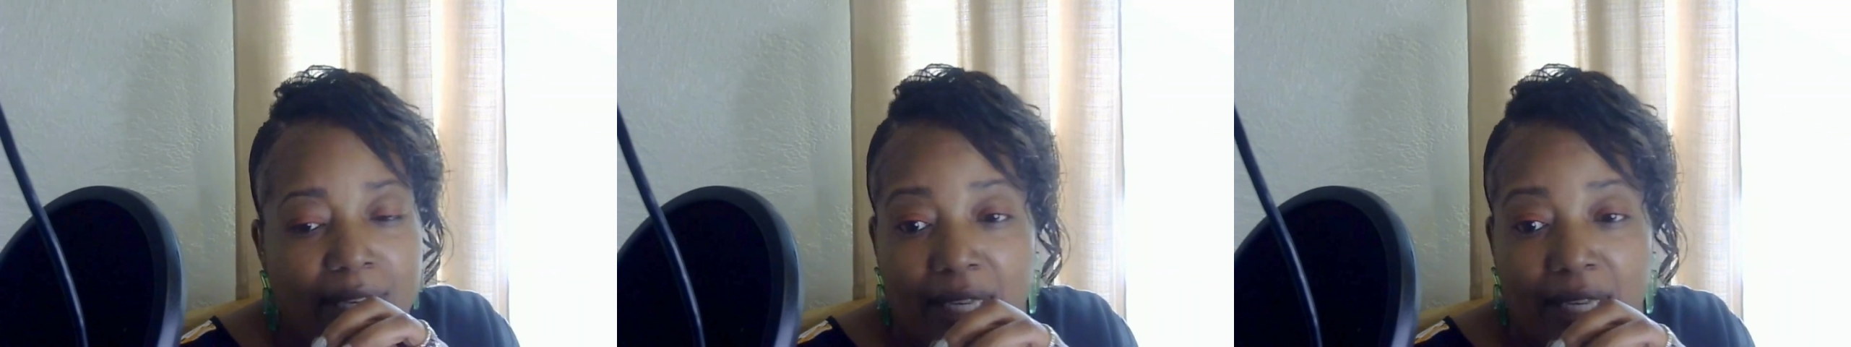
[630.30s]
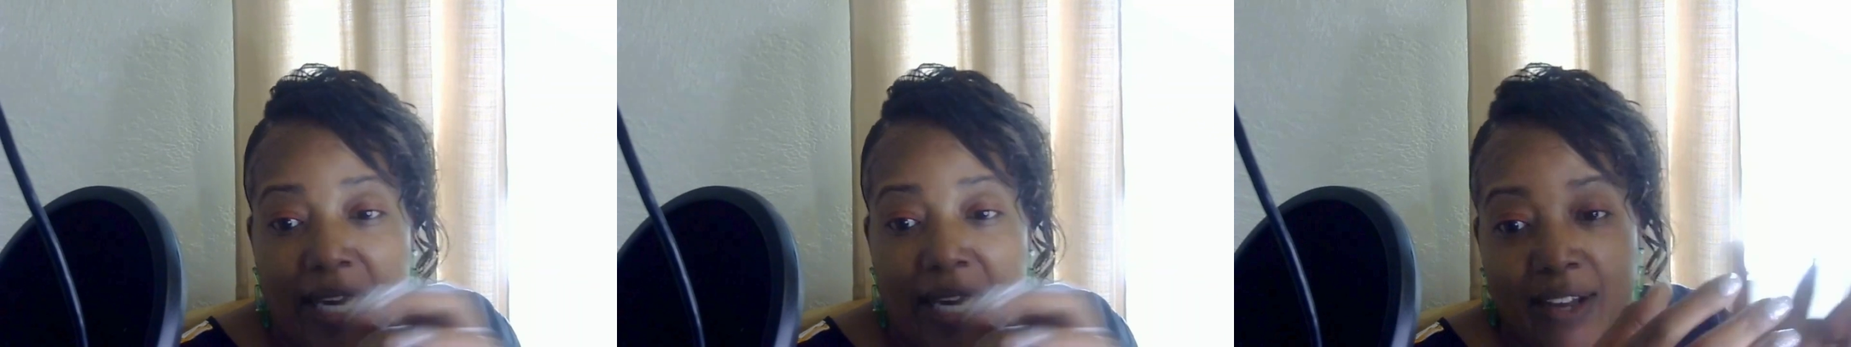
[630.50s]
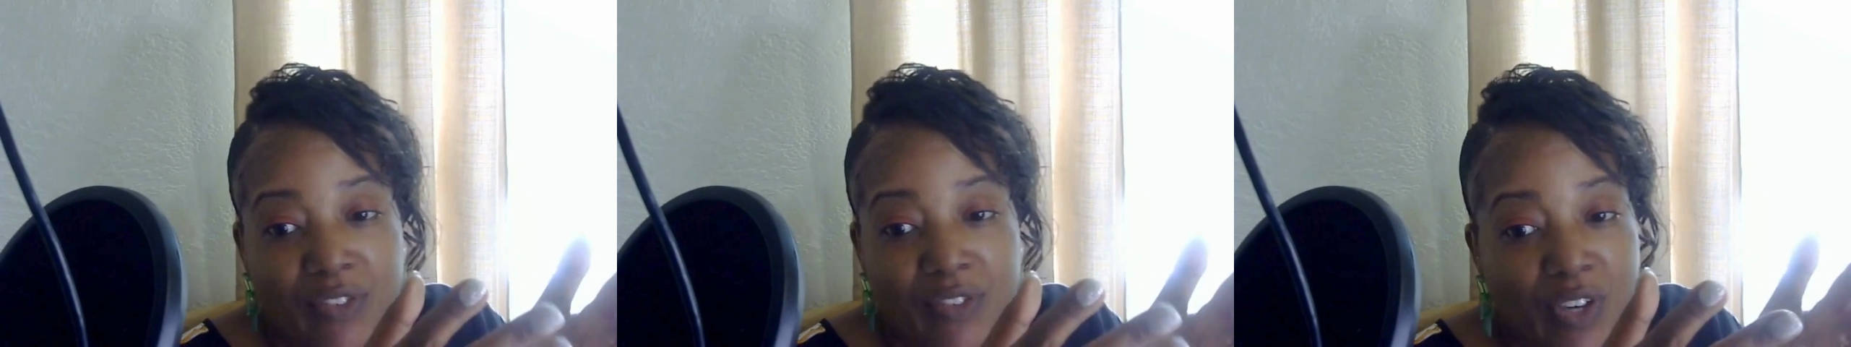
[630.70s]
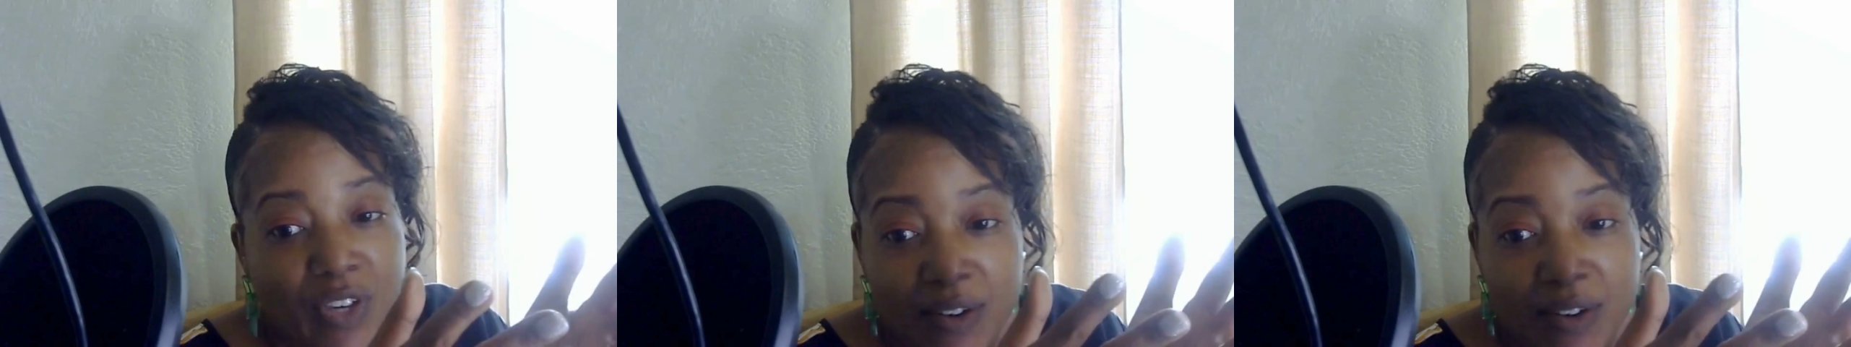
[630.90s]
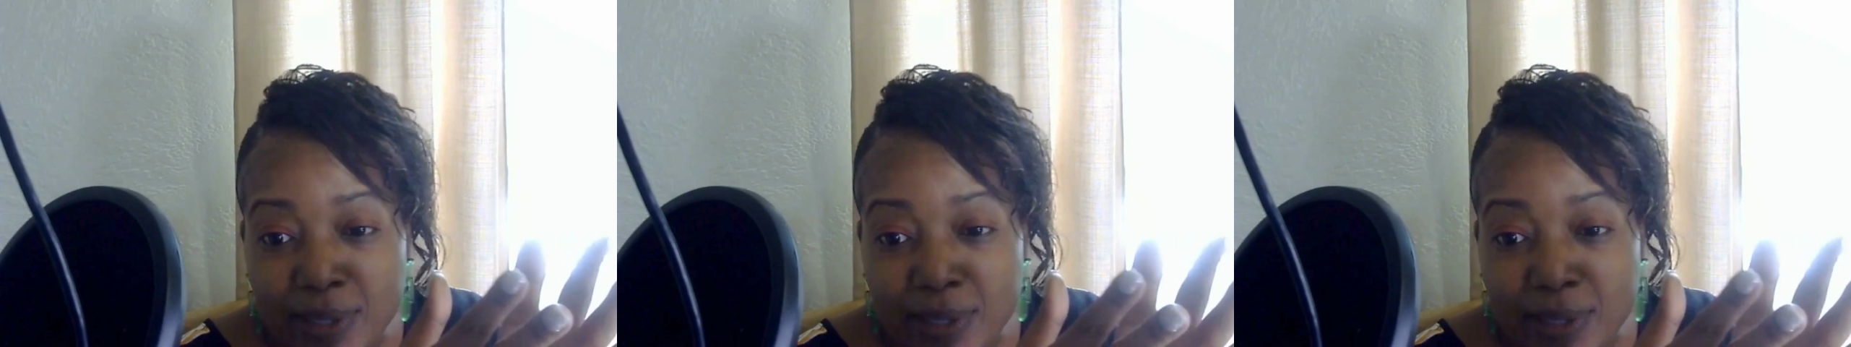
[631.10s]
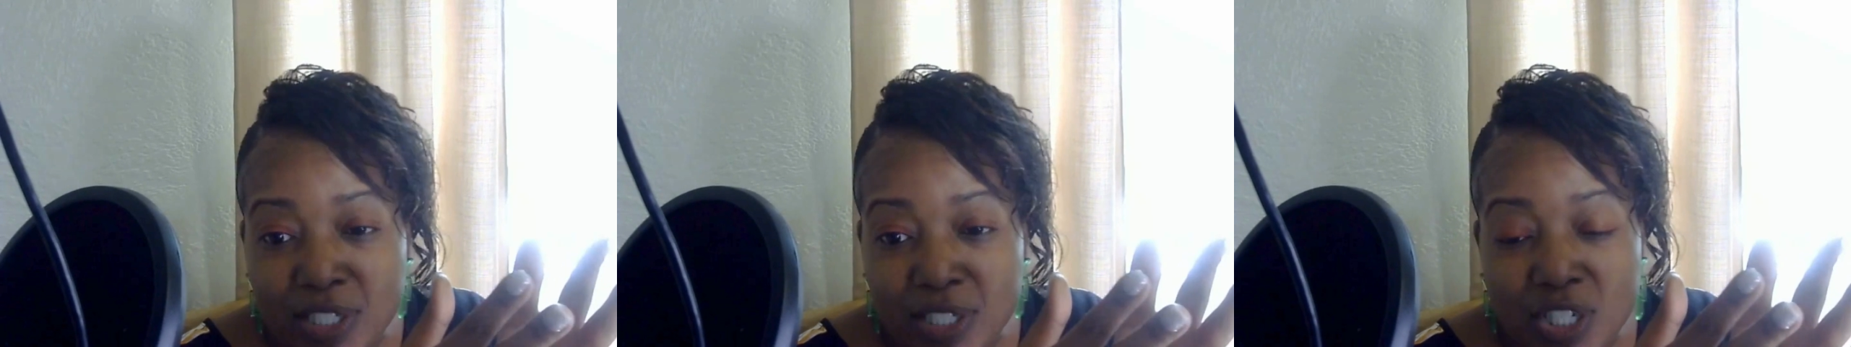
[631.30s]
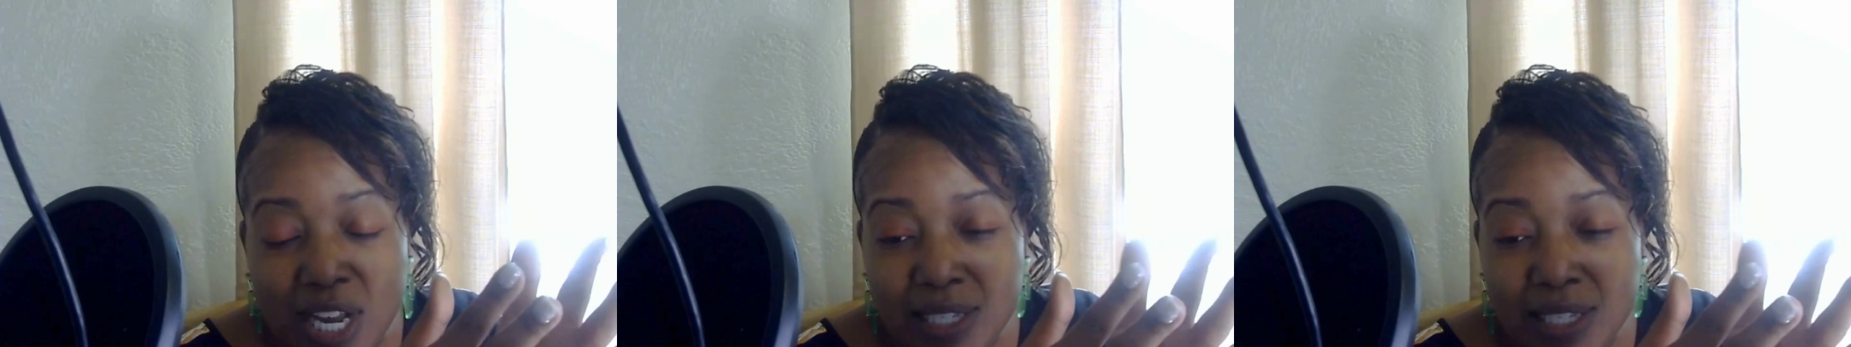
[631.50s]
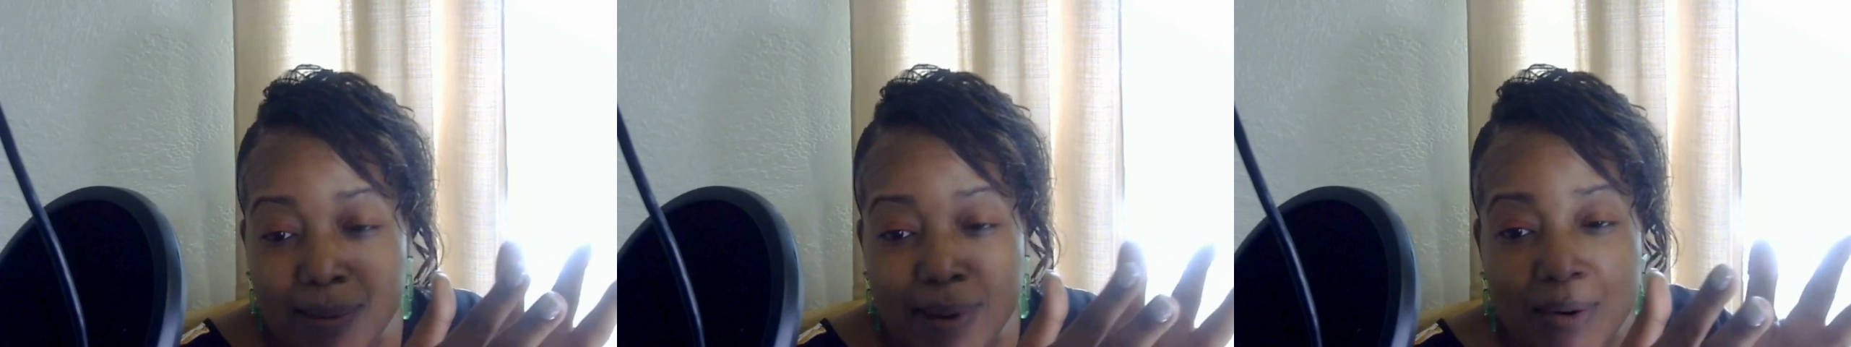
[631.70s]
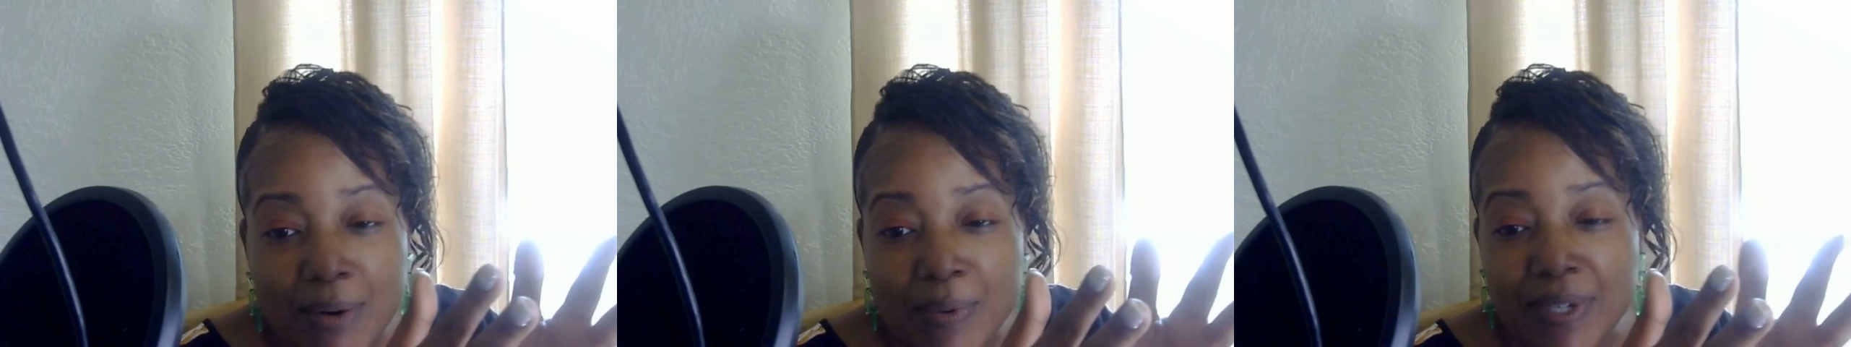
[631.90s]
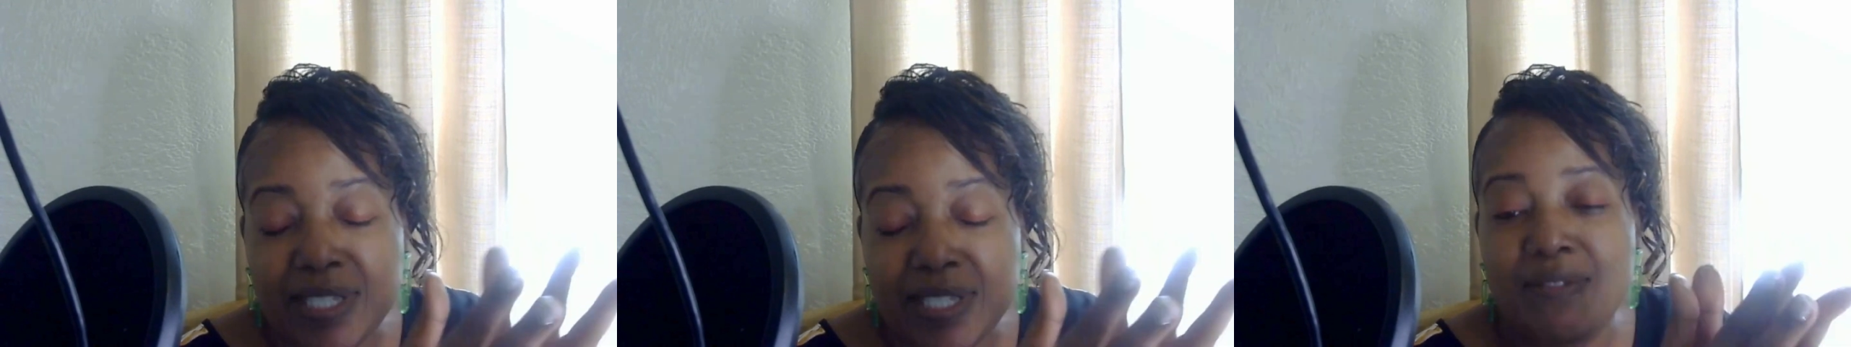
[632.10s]
Have you ever been shocked about
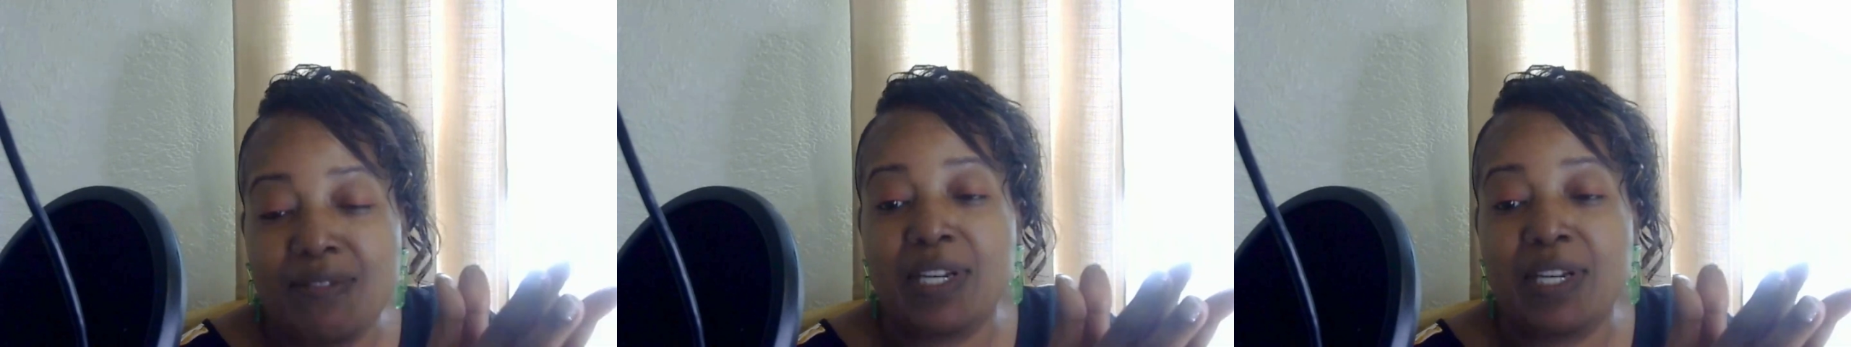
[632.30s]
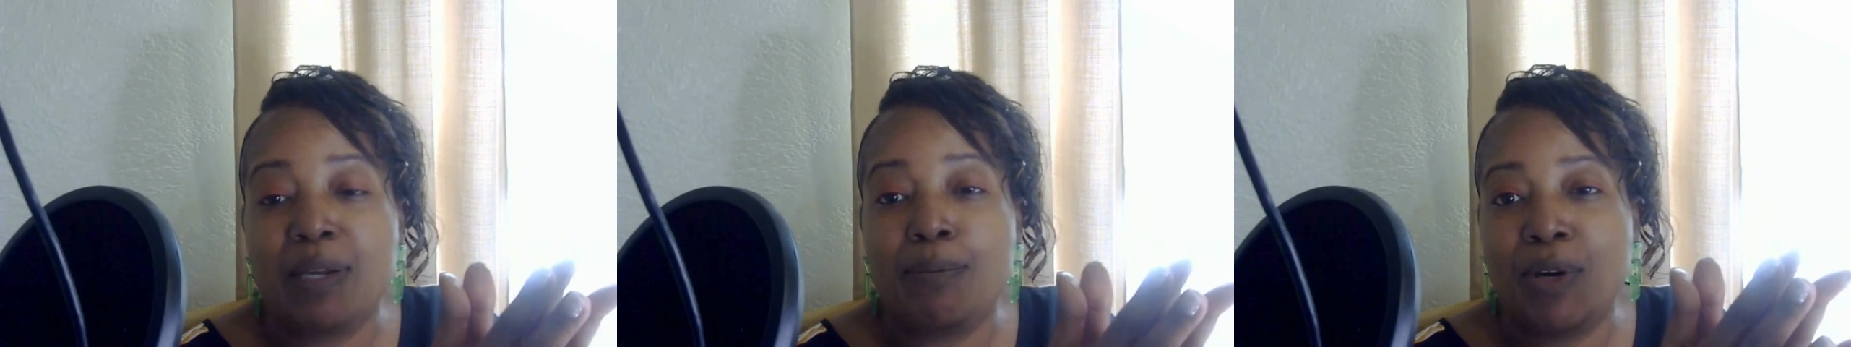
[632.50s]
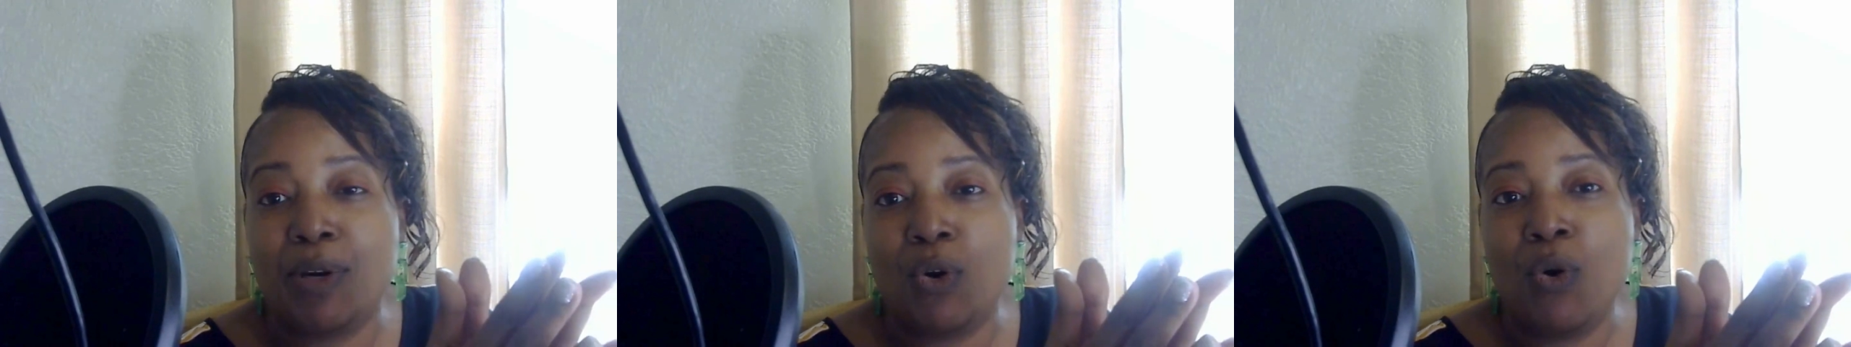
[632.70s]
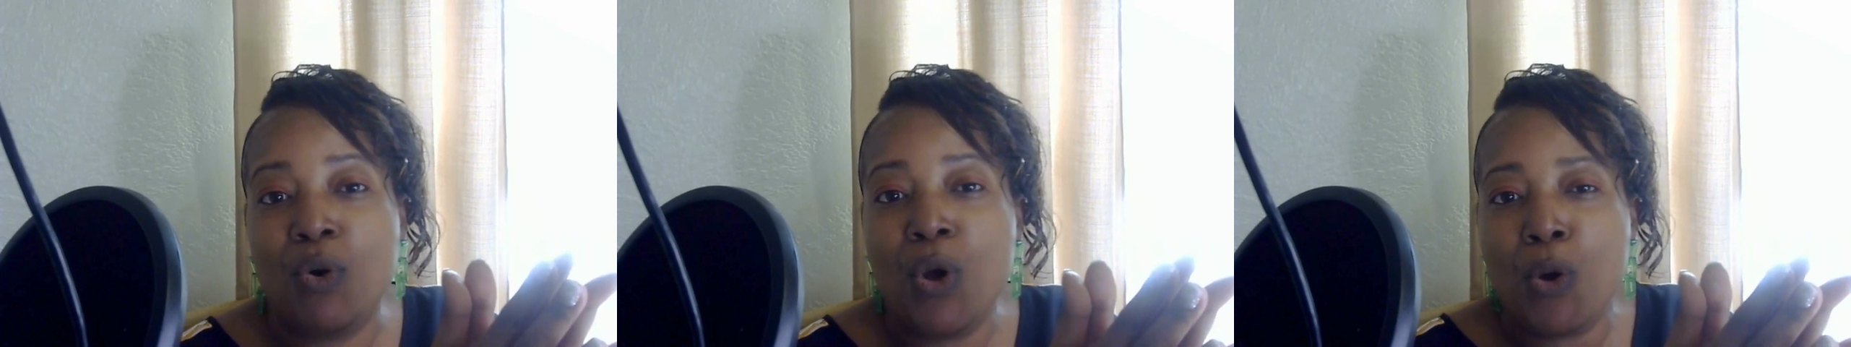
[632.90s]
receiving a bill